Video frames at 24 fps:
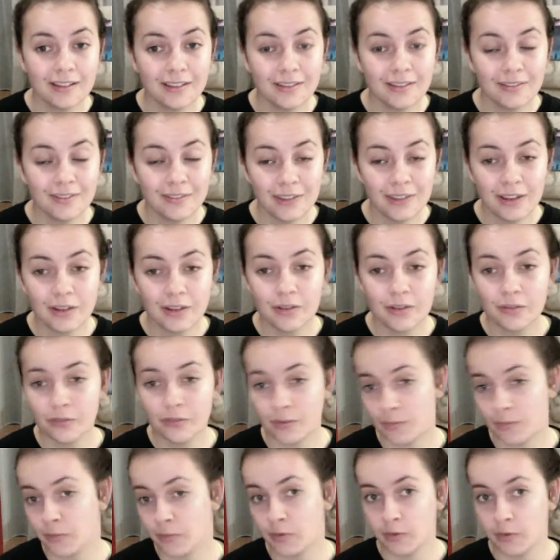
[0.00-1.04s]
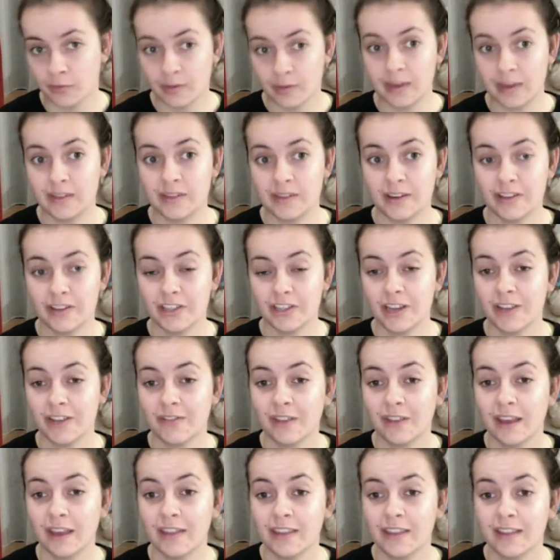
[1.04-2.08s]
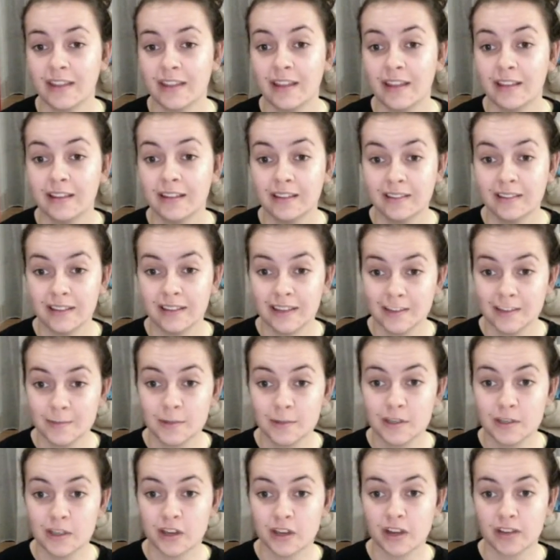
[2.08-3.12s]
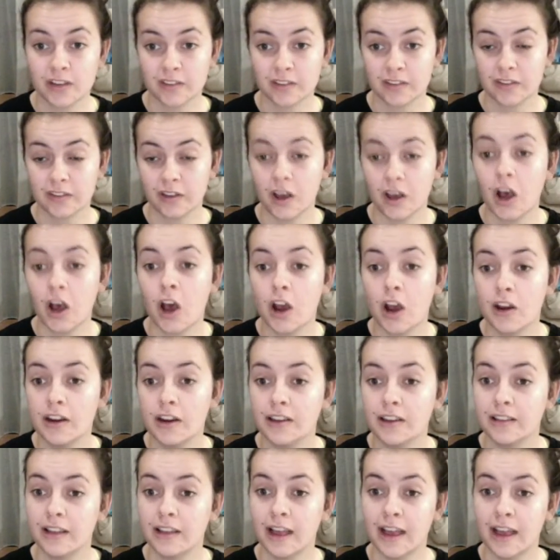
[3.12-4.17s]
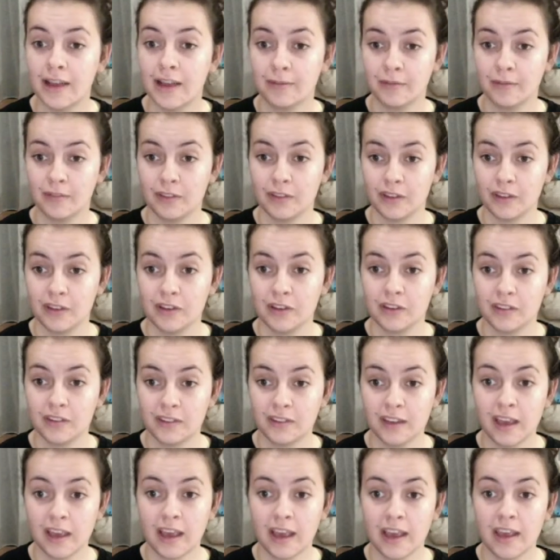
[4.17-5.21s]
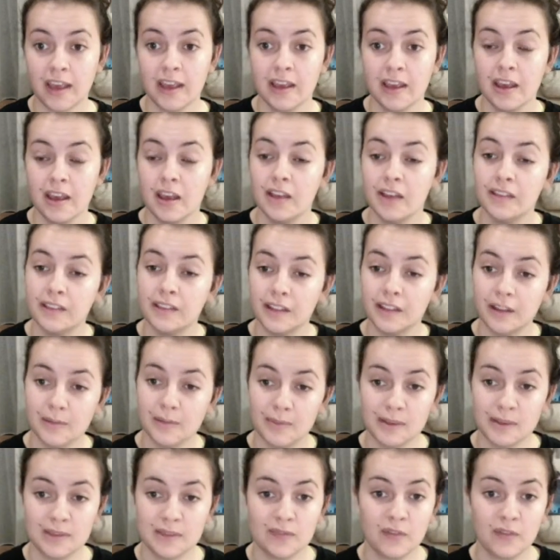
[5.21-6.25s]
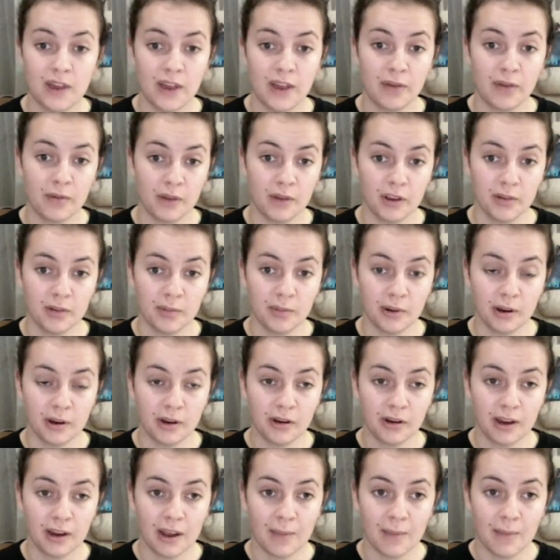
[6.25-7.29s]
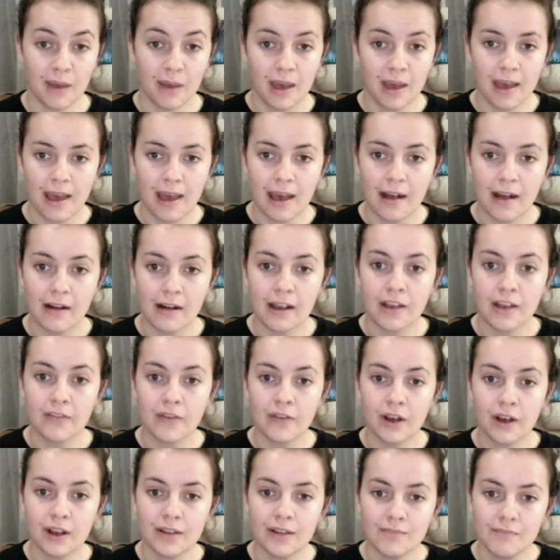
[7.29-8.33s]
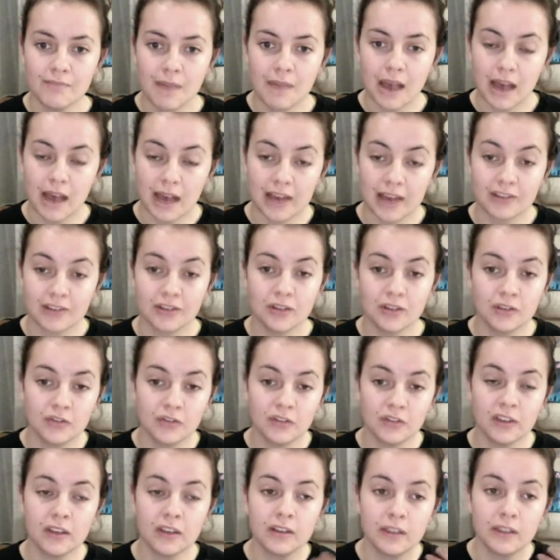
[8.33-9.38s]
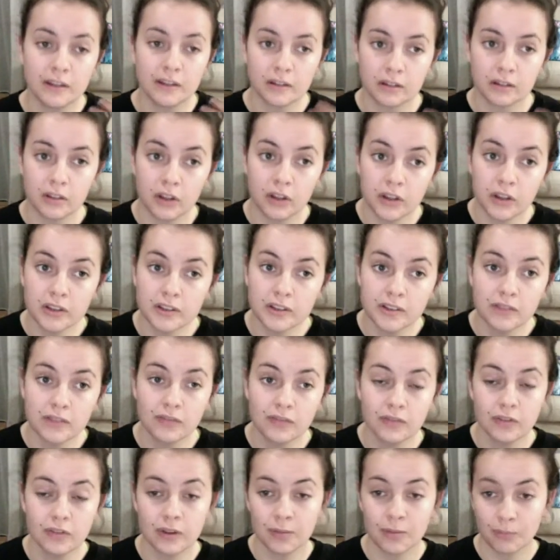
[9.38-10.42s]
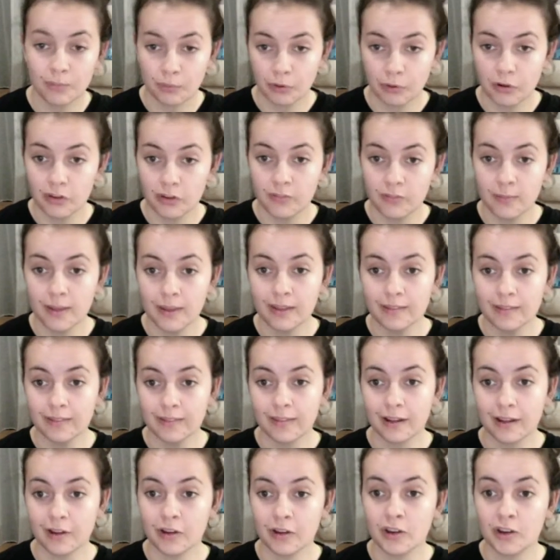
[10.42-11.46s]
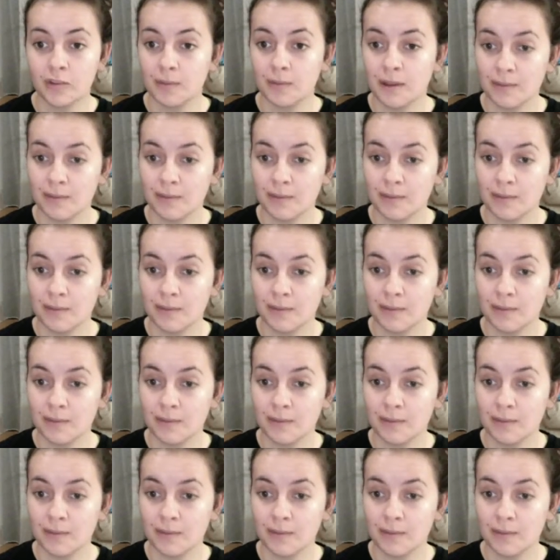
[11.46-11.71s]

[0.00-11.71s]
feel from all the research I've gathered that the assessment tasks are in line with the QCA syllabus by work program. However, I do feel there are lots of improvements that could be